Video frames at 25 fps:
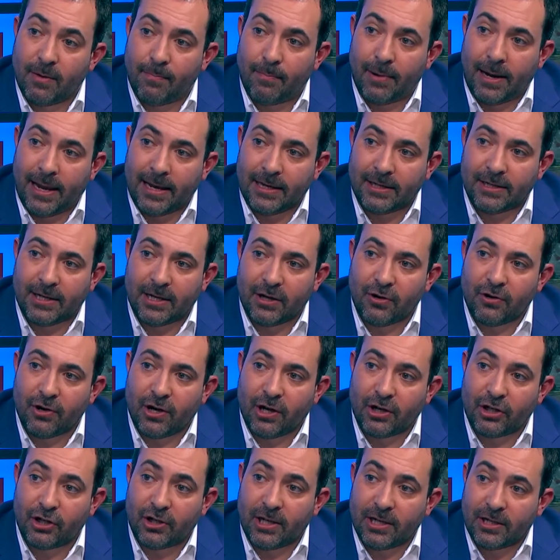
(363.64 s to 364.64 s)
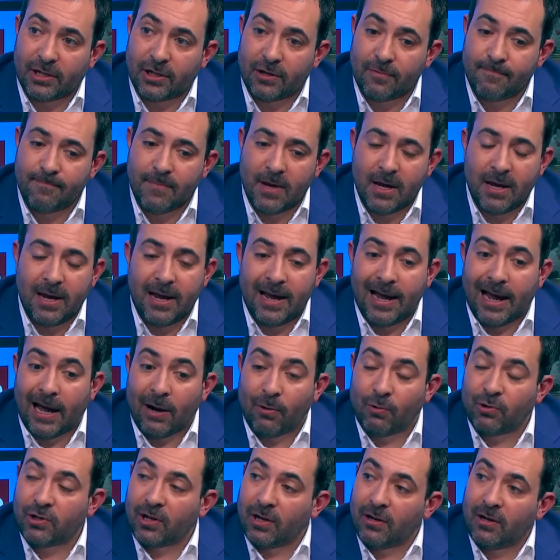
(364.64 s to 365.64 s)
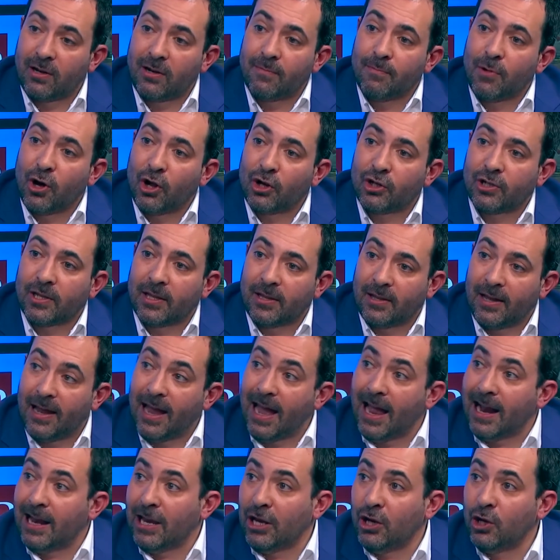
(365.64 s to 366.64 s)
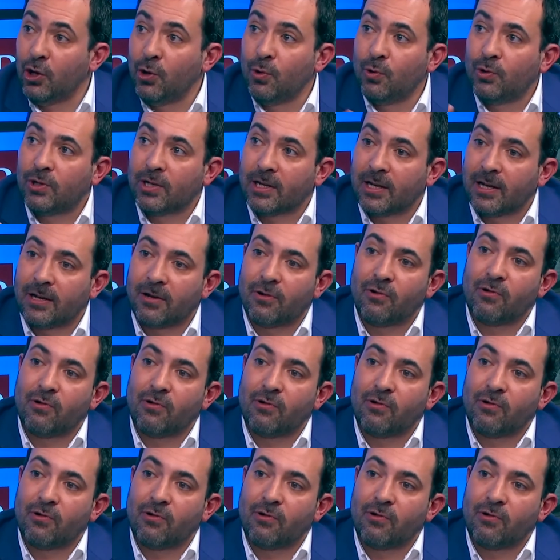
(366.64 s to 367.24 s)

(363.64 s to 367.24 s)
are placing on our system, and also the demands that any user